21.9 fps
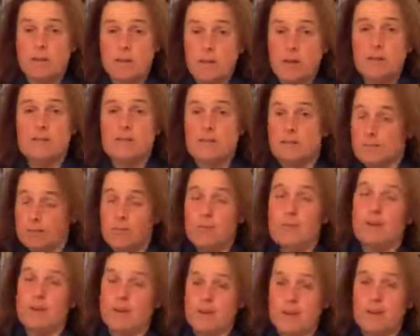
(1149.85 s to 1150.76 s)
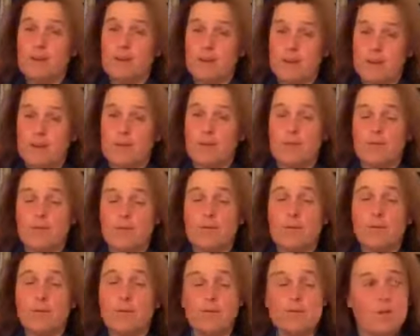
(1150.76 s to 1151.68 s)
That I really yeah. like
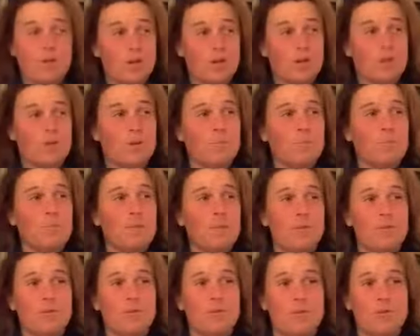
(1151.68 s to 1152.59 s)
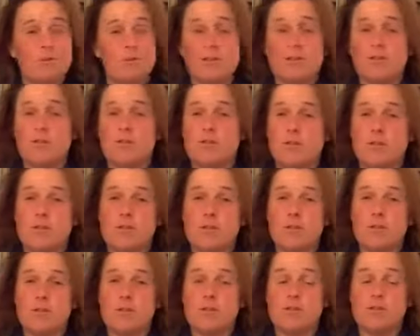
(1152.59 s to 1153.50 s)
for the show jumping and cross country
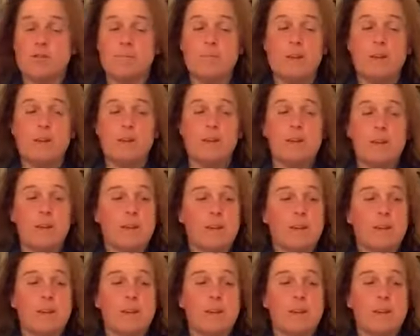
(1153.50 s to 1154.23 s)
because to me